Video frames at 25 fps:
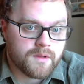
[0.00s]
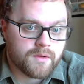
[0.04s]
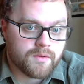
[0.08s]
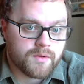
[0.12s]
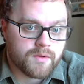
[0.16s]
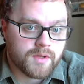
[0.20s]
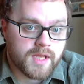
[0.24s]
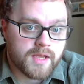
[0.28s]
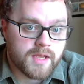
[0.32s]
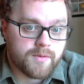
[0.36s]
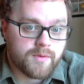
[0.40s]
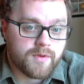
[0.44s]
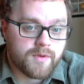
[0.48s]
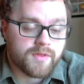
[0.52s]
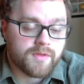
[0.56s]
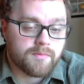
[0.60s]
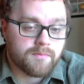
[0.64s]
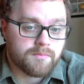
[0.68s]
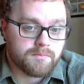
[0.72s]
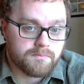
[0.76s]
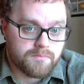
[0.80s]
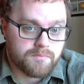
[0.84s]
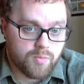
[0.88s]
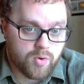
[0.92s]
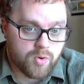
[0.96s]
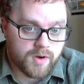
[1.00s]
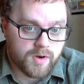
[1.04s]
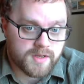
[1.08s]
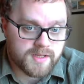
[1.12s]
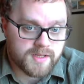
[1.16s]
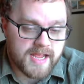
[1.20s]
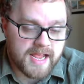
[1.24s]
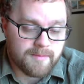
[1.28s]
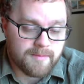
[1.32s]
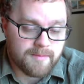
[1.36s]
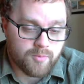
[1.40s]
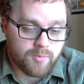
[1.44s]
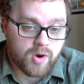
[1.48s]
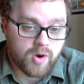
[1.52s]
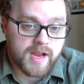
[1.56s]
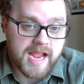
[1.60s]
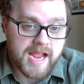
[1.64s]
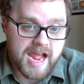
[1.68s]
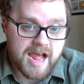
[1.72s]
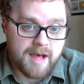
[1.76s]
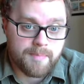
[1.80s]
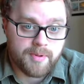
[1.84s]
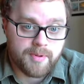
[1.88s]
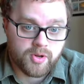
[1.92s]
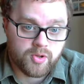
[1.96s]
Okay, with more
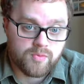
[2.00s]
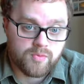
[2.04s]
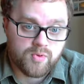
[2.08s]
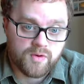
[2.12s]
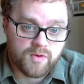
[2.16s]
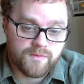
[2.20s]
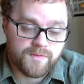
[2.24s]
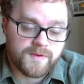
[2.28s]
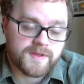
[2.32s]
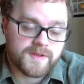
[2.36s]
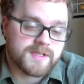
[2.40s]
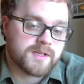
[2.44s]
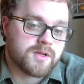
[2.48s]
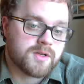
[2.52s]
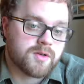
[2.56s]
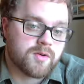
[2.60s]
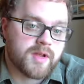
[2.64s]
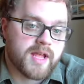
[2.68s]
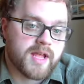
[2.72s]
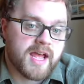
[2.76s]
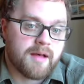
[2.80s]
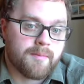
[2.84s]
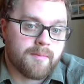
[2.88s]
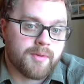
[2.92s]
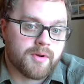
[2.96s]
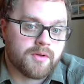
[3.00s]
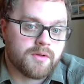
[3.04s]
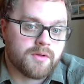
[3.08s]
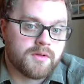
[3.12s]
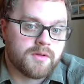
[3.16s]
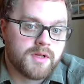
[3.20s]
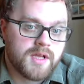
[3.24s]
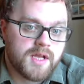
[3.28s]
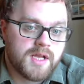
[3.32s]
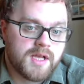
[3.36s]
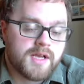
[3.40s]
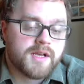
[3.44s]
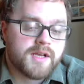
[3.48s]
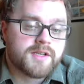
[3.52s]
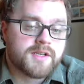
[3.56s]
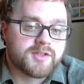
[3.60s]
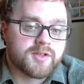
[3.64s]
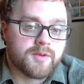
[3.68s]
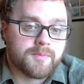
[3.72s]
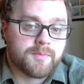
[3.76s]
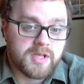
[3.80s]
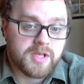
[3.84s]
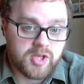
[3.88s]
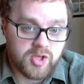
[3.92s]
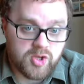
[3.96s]
capital, more physical capital,
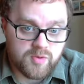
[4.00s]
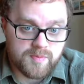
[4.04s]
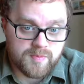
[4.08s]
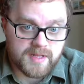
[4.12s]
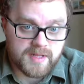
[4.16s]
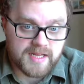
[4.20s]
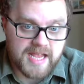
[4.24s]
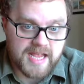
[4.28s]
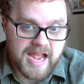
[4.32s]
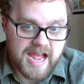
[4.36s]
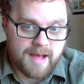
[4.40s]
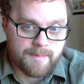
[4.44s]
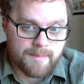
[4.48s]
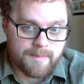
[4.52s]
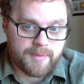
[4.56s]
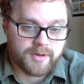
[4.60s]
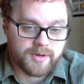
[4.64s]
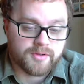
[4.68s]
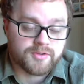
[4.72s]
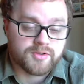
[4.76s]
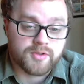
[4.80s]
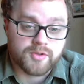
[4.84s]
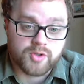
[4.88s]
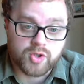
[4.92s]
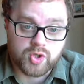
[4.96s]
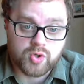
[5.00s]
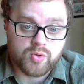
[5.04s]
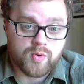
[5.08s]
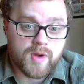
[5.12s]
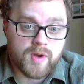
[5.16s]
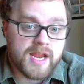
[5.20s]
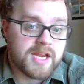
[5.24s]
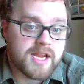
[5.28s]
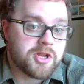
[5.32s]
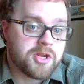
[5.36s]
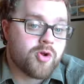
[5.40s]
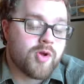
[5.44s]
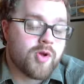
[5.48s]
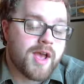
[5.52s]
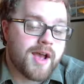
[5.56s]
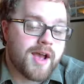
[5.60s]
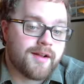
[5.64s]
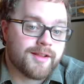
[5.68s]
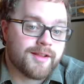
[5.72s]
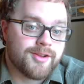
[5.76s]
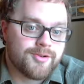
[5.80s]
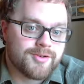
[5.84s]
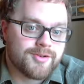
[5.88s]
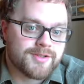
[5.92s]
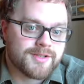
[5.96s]
some human capital to train you how
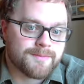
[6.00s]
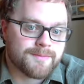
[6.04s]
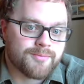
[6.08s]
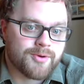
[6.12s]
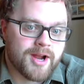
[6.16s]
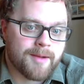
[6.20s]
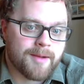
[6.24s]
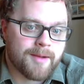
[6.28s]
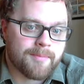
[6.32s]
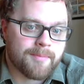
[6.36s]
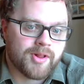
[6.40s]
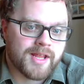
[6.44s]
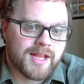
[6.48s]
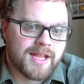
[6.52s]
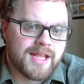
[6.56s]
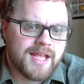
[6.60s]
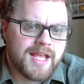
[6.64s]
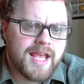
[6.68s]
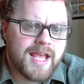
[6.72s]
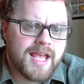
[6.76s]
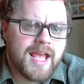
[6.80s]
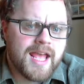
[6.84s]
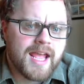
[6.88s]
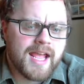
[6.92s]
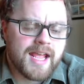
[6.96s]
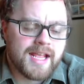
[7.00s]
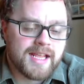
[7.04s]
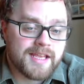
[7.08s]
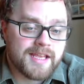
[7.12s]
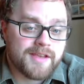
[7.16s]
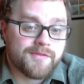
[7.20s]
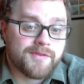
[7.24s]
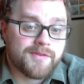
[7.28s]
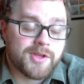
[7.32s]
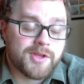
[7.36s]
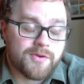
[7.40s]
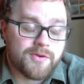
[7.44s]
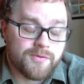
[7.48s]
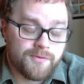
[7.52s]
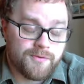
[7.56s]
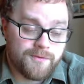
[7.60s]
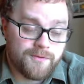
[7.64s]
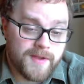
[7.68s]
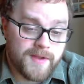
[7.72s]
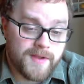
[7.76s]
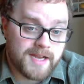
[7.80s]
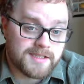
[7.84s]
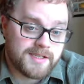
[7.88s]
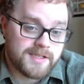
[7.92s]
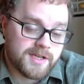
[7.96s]
to use it properly, and giving you
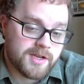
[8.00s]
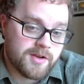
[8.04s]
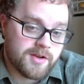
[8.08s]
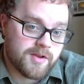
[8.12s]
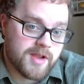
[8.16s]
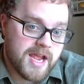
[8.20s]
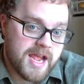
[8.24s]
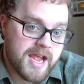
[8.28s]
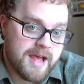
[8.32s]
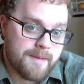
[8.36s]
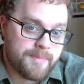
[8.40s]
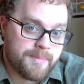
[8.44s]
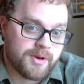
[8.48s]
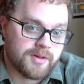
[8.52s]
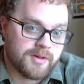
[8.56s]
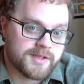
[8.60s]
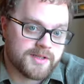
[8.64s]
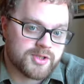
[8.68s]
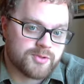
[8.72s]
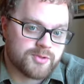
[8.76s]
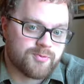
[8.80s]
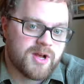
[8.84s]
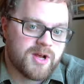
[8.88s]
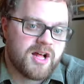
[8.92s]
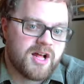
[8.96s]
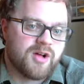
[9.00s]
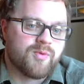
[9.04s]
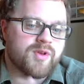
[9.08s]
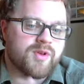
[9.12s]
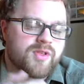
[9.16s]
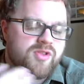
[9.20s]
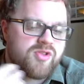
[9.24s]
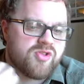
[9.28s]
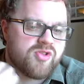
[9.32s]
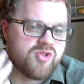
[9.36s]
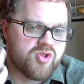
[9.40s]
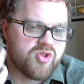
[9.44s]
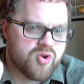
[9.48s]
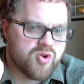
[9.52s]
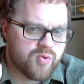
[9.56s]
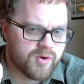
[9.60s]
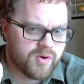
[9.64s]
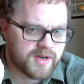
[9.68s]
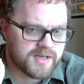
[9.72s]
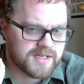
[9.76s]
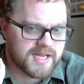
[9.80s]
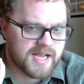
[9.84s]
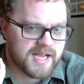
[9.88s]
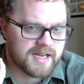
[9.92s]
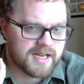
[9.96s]
fancier capital as well with
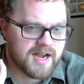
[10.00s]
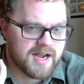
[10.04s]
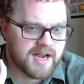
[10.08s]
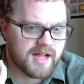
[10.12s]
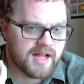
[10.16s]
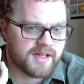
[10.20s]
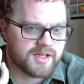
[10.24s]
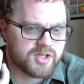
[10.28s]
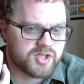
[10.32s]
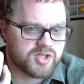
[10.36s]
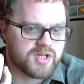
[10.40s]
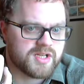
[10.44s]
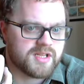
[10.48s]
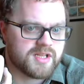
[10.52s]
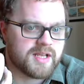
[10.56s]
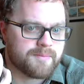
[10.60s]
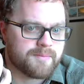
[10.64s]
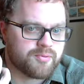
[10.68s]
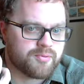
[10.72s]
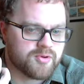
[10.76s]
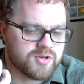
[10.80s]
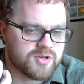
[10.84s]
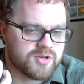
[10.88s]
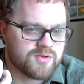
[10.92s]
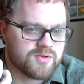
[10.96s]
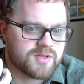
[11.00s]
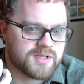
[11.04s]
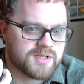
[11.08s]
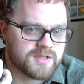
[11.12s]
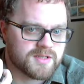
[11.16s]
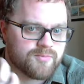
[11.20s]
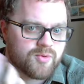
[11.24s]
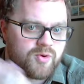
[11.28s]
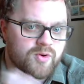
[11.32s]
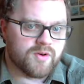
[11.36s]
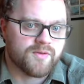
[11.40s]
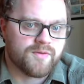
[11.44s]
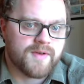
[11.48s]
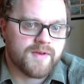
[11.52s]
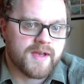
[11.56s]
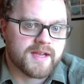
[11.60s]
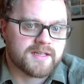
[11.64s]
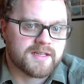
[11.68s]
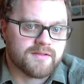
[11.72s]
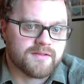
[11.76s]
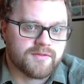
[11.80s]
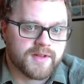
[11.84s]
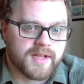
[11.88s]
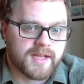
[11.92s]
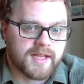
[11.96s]
newer technology that produces more
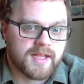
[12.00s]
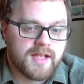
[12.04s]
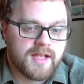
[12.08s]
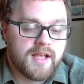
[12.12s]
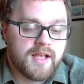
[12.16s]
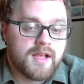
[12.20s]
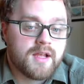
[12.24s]
effectively.